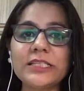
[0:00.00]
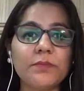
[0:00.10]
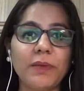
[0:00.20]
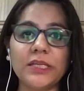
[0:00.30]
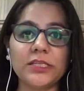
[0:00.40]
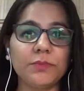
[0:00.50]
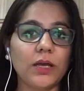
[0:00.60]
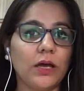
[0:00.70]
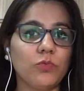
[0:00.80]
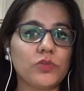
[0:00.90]
in the Paytm
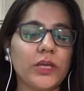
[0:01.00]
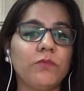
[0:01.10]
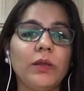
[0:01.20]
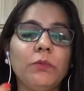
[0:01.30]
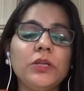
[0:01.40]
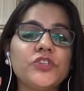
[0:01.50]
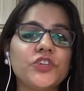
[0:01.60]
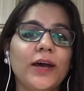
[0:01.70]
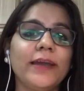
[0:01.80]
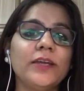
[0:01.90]
account, and when we
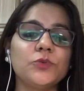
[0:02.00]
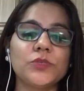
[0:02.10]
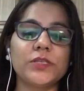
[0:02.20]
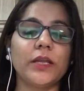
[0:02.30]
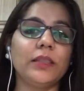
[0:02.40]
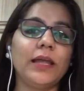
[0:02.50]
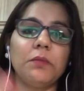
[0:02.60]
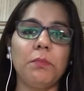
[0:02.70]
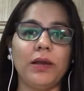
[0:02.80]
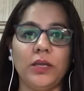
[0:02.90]
try to send
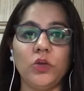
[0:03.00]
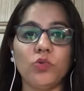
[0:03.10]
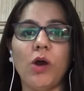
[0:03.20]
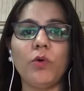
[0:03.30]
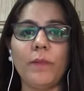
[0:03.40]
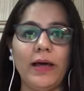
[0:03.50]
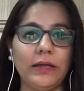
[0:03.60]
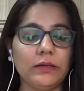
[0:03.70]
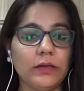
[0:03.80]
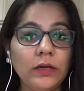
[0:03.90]
that money to our
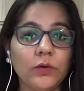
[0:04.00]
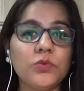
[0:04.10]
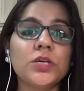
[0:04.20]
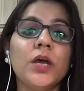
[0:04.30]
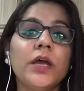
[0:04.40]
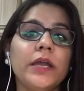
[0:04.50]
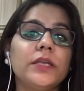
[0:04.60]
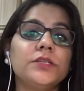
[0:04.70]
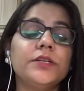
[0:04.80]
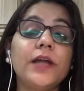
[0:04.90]
bank account,
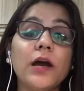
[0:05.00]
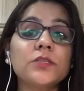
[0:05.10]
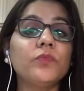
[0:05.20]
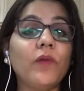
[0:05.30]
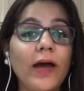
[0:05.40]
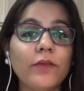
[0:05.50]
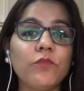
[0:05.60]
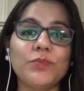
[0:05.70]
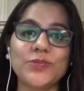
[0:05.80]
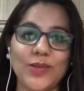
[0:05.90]
it deducts
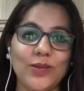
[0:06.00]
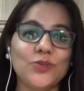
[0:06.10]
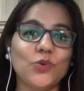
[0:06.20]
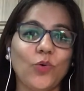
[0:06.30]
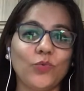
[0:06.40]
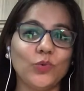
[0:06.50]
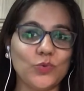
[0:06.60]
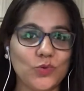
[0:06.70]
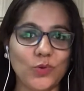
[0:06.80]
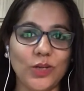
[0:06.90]
5% of
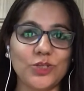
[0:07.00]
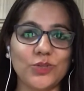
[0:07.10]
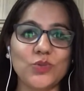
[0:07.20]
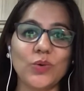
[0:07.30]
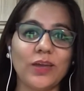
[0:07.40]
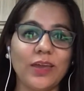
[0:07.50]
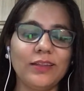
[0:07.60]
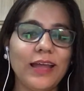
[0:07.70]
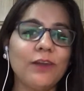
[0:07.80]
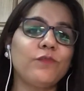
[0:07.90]
those donations. So
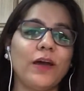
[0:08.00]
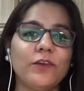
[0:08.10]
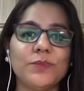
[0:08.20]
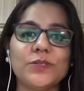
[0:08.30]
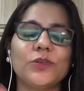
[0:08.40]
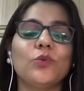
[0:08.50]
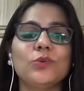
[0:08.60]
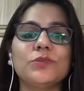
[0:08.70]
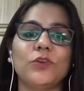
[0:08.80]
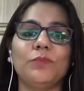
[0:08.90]
again, that 5%
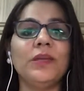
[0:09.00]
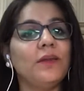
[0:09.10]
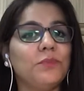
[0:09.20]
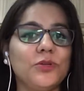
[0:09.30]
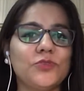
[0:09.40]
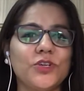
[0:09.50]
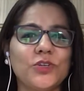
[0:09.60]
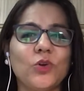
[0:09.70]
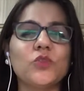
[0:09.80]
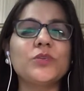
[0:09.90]
goes from the
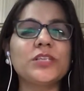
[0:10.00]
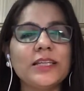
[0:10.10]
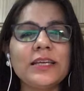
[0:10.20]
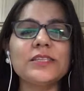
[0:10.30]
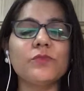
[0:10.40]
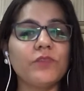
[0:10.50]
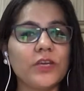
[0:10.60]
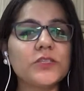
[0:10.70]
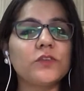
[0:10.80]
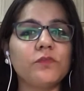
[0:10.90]
administration cost, which I think is a
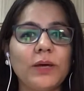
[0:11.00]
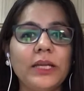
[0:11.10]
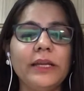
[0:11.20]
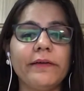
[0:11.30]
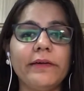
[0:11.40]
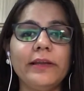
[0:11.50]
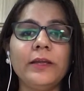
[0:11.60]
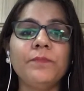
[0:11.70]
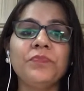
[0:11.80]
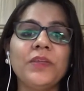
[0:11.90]
waste of money.
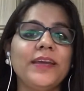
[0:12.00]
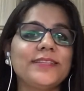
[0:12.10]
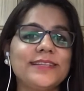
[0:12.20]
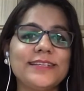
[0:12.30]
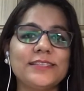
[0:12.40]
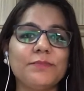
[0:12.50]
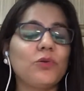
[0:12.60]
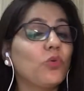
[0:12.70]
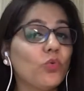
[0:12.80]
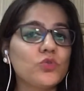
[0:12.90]
Really, it's less
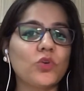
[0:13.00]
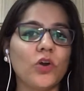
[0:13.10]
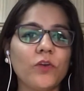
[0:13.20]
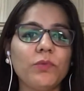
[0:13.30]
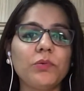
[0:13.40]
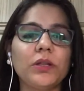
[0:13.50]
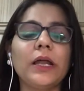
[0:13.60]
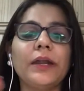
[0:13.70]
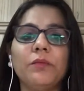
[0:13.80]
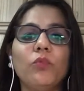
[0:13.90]
about who's contributing
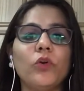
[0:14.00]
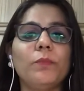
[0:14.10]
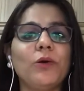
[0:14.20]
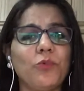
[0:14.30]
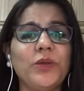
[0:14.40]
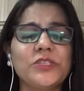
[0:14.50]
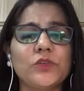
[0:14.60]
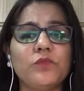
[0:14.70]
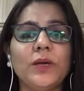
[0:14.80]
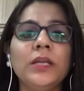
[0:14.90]
that and more about waste
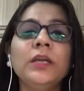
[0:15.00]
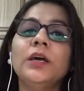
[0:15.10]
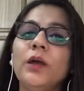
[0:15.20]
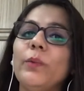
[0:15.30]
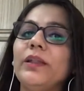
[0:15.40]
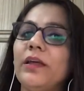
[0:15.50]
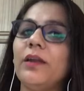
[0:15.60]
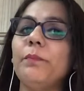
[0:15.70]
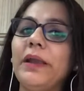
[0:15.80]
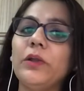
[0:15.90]
of money, when there
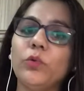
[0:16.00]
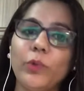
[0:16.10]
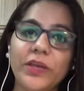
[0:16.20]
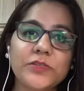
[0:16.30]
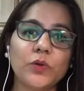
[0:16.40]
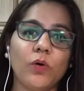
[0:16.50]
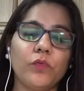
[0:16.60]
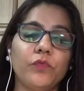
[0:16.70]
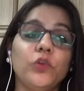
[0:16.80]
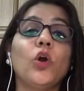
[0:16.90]
are better ways
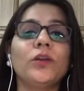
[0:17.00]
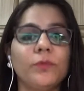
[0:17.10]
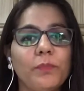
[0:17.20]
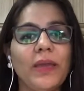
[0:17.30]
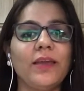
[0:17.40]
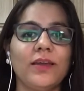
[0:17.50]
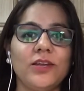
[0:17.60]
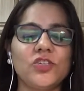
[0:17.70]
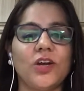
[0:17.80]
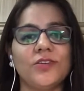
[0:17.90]
of not paying
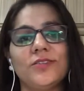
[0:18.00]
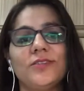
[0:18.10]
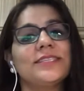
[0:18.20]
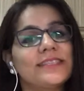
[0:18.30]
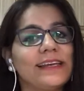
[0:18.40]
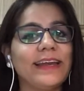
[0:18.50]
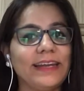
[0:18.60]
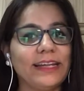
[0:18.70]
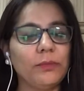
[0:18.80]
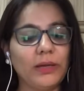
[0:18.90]
any charges and still
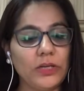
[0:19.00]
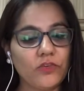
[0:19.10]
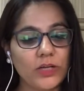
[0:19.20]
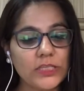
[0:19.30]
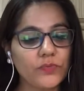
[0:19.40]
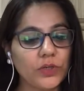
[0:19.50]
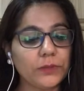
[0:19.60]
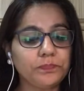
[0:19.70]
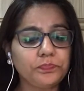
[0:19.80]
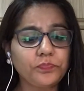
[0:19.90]
getting the money
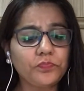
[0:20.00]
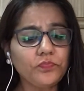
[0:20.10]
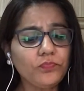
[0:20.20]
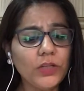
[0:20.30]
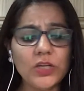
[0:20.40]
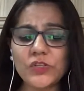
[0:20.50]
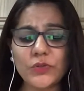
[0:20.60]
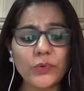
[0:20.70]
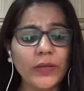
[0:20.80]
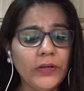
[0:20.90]
transferred.
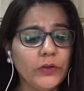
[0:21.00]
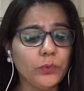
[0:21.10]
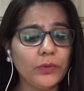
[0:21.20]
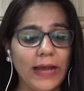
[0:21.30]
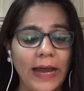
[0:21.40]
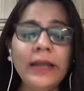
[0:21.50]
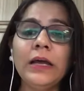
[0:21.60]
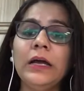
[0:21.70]
So you can do that.